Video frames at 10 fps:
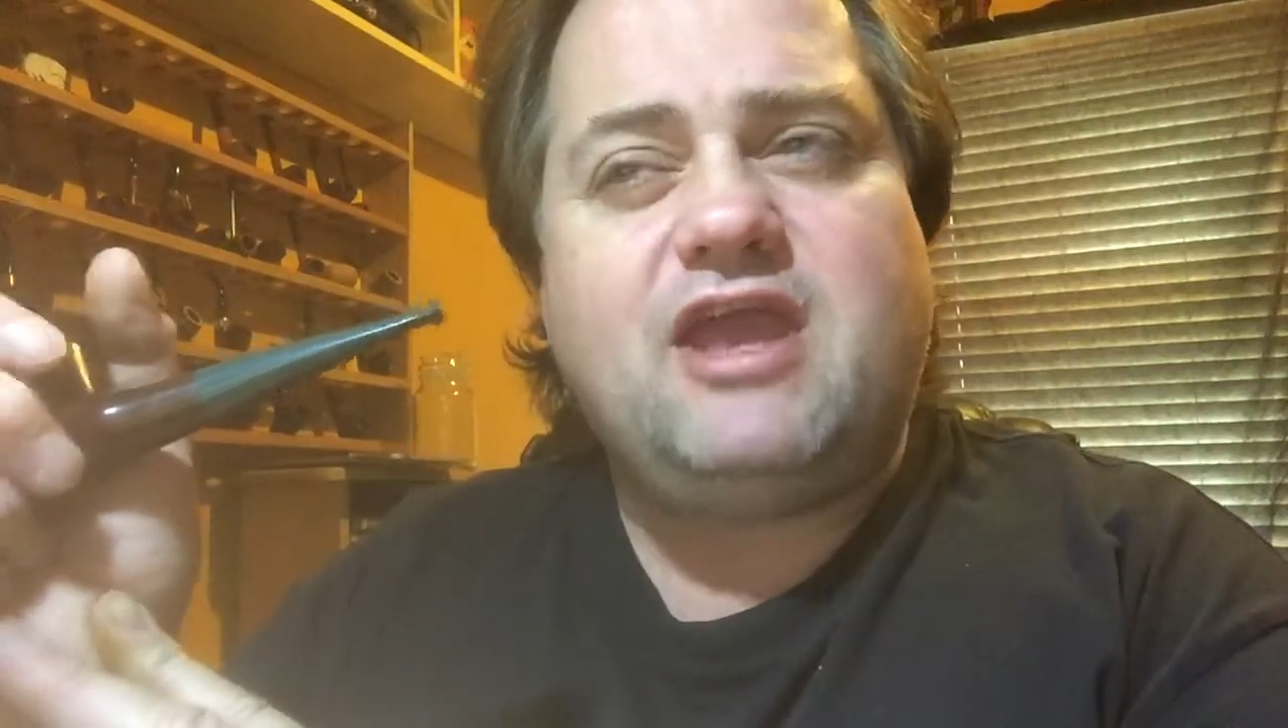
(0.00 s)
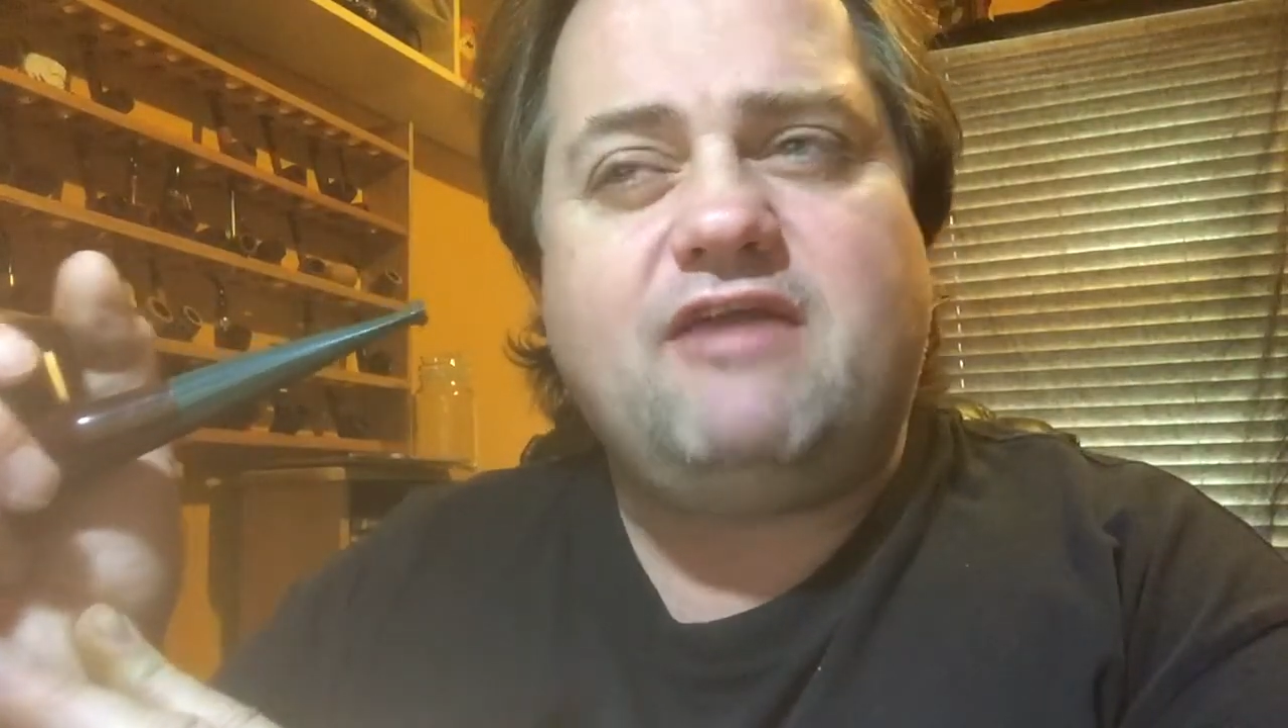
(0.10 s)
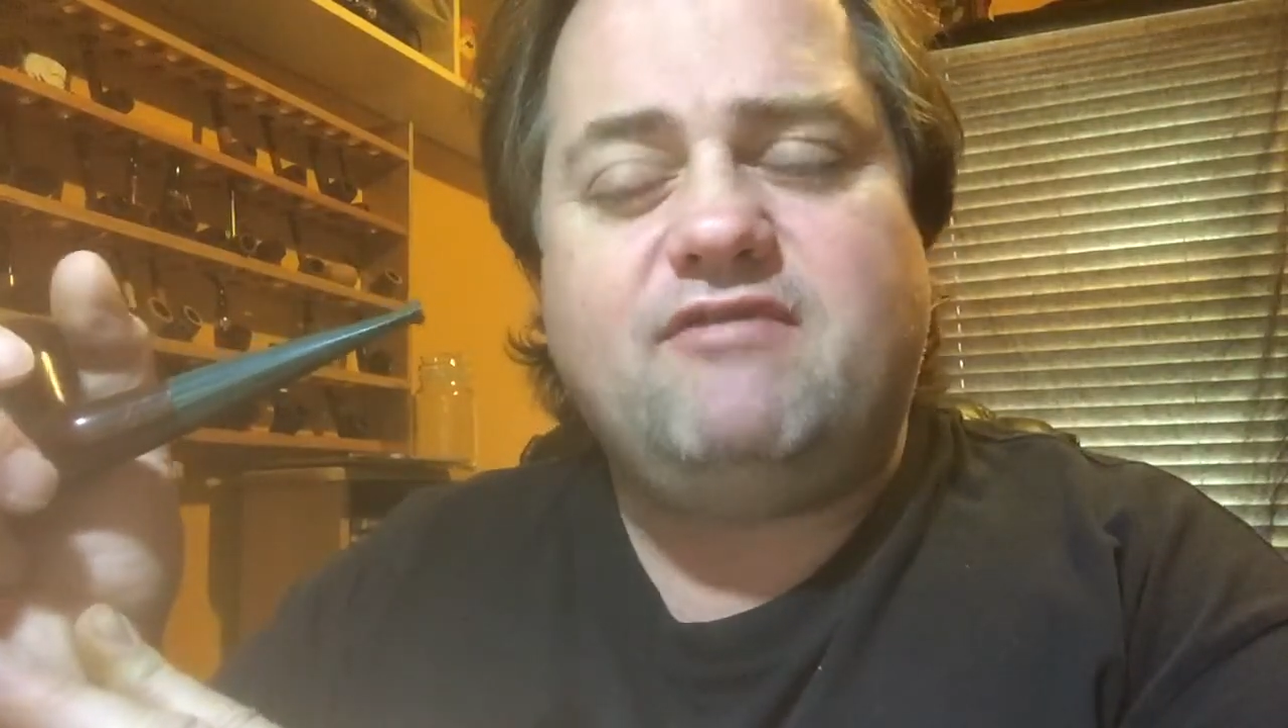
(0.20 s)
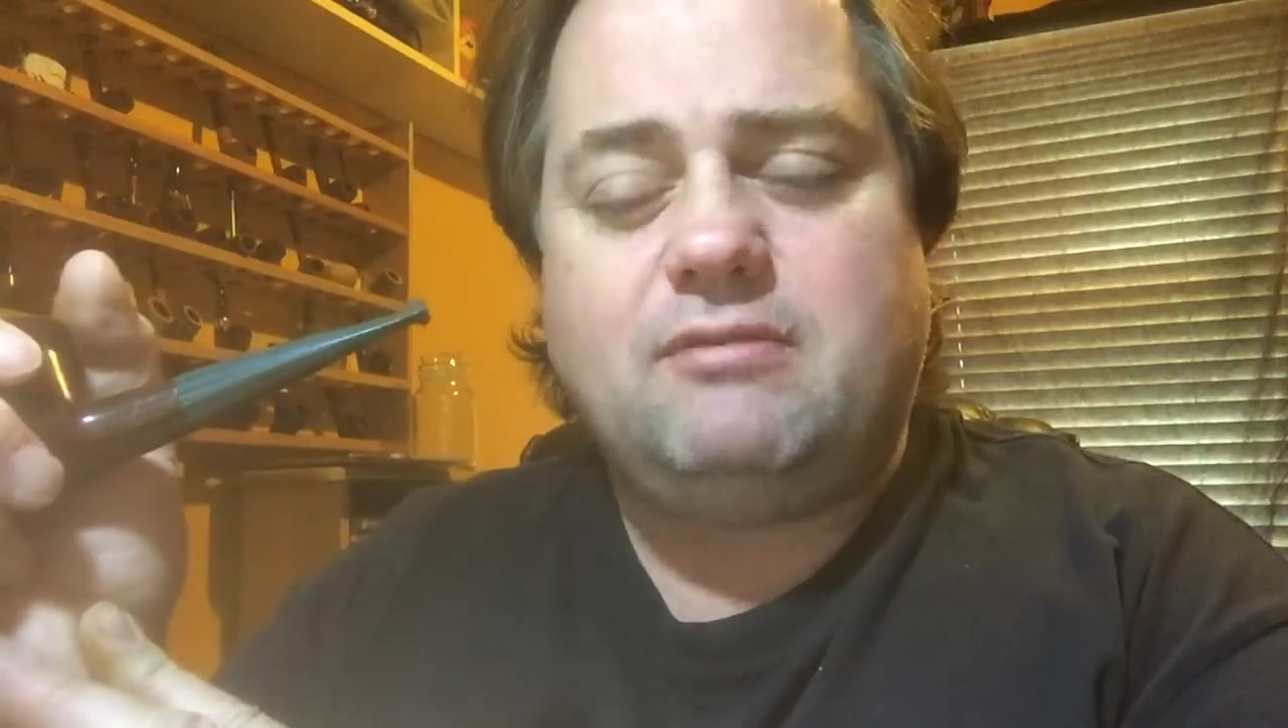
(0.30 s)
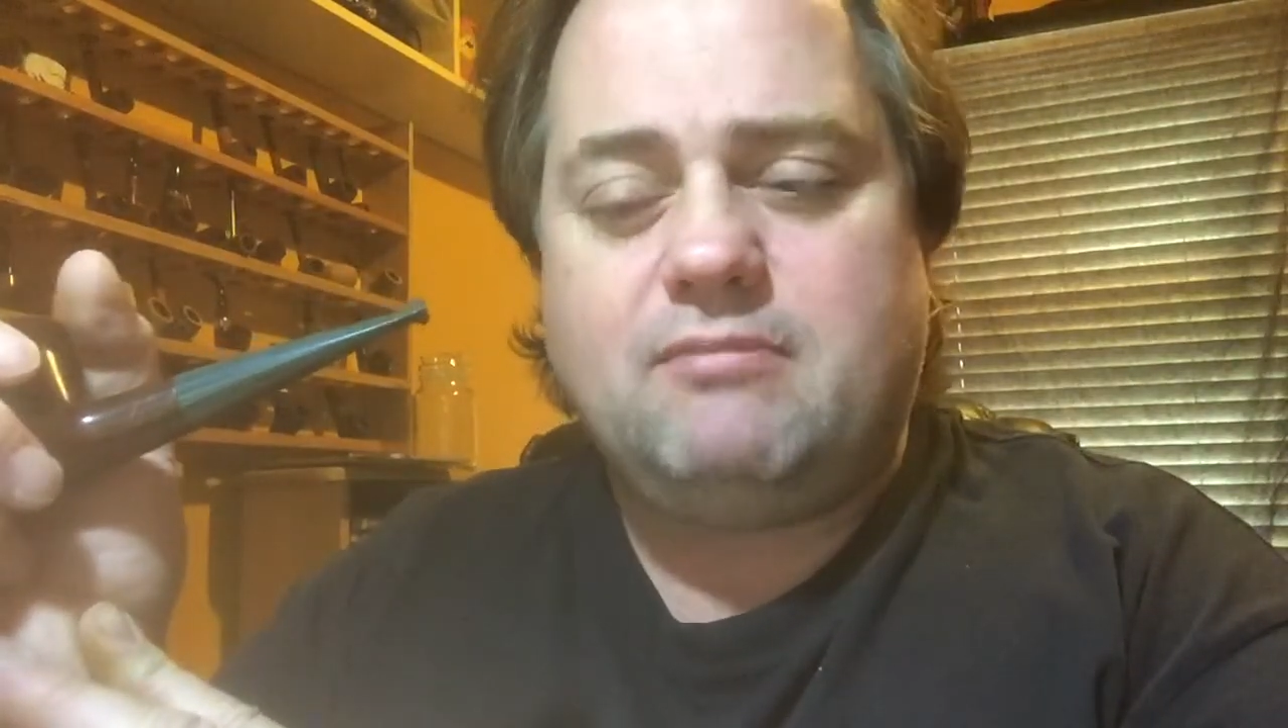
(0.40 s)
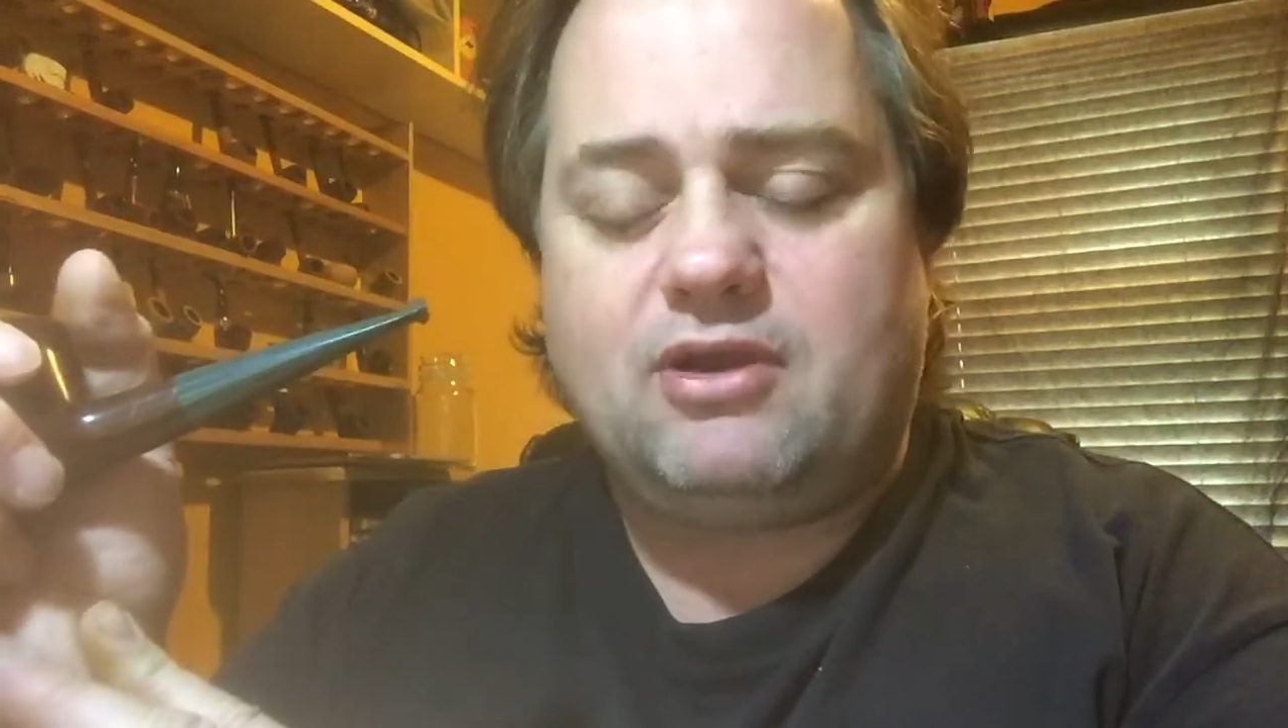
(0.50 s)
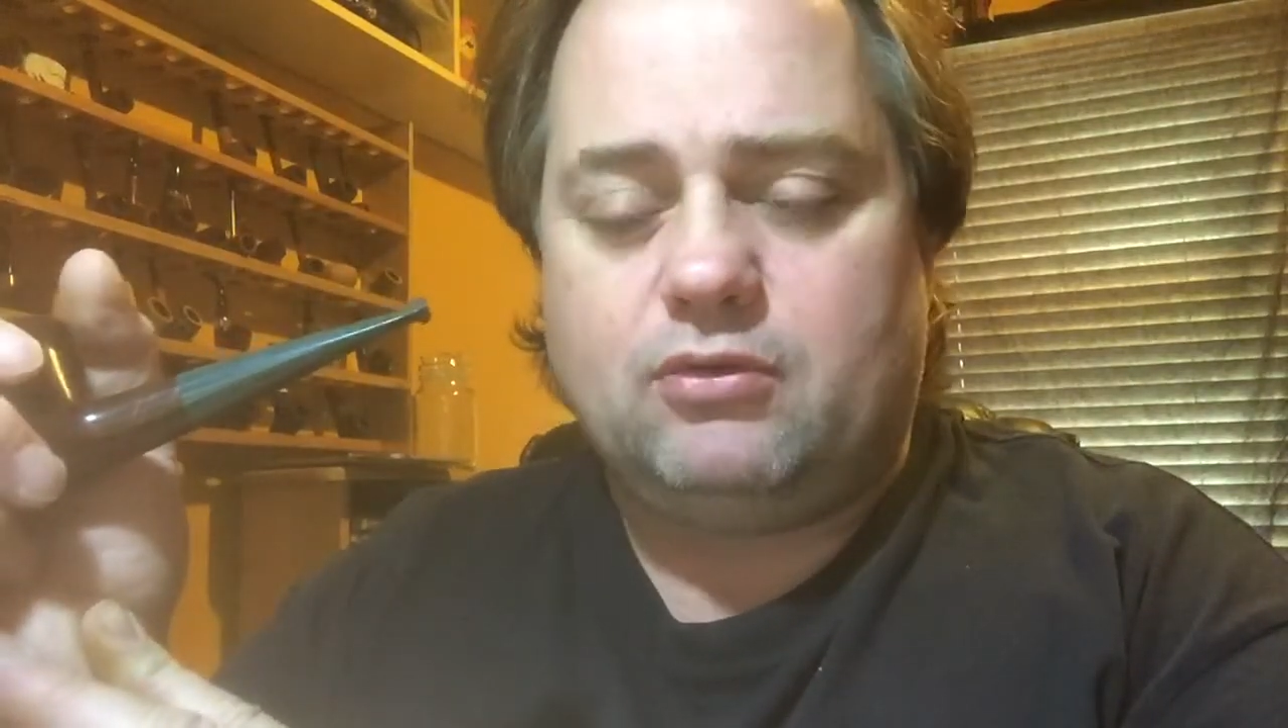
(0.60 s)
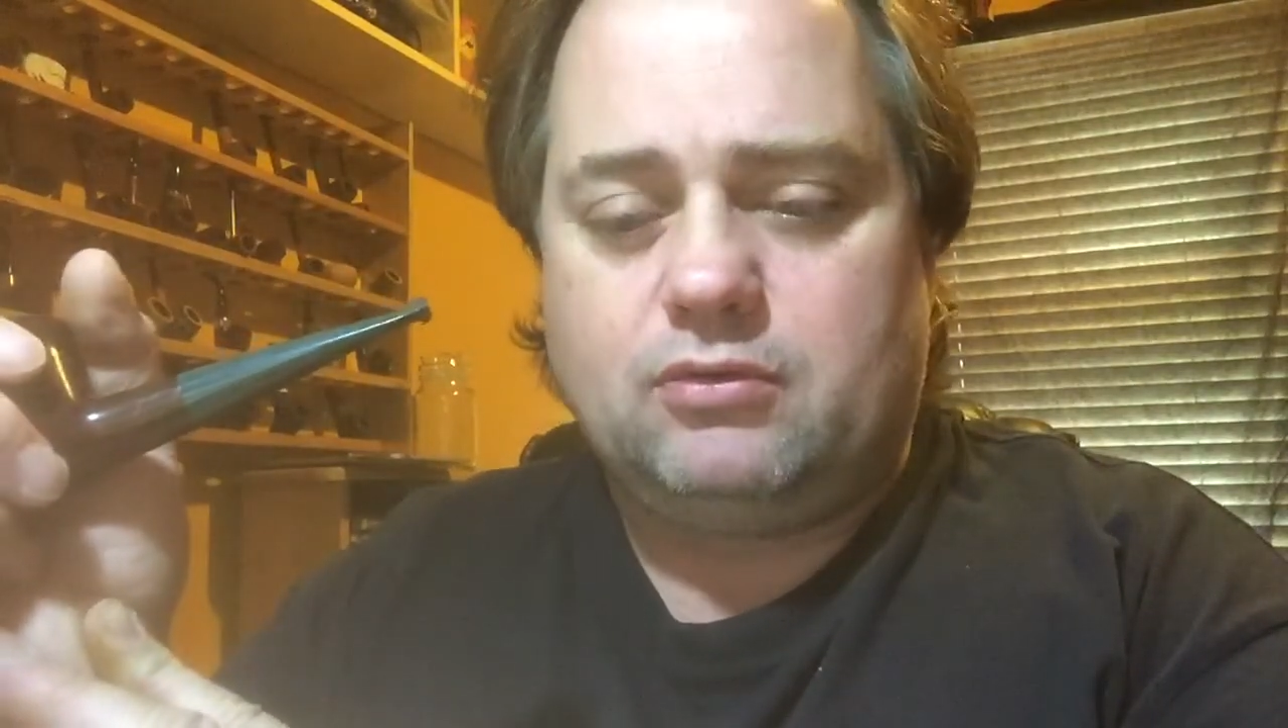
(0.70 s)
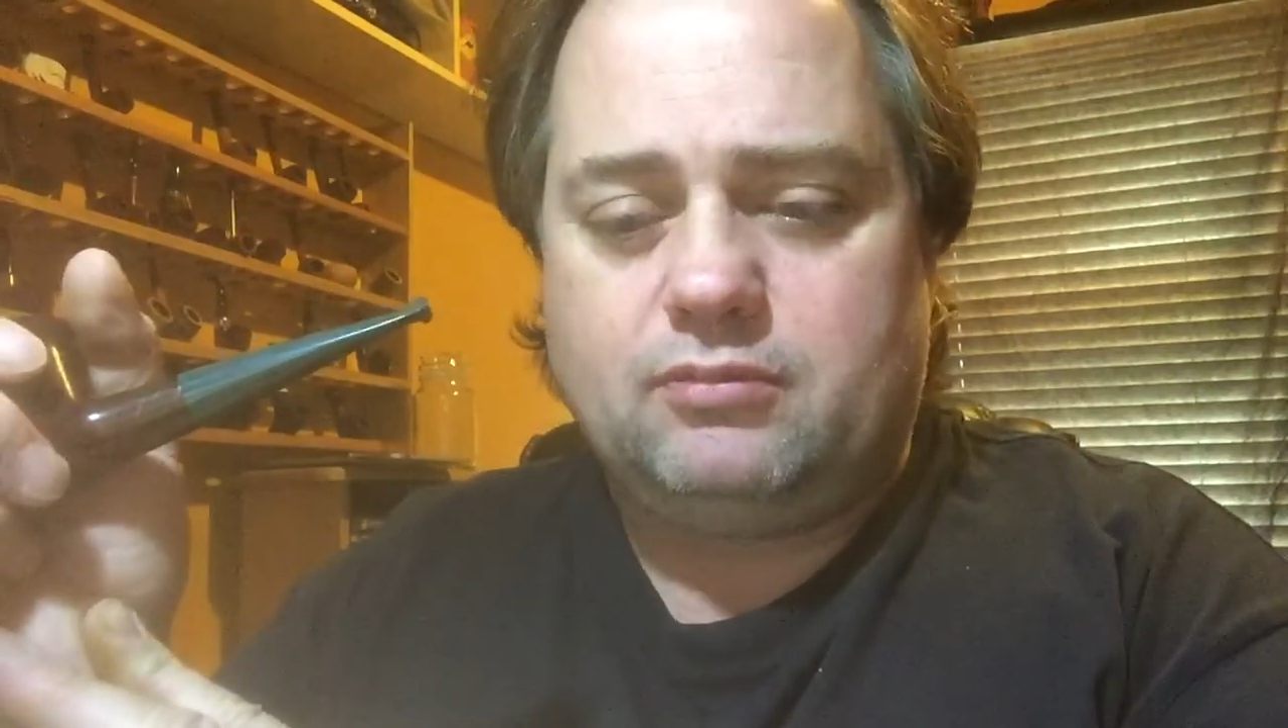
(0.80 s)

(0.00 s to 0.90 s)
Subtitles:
heavy metal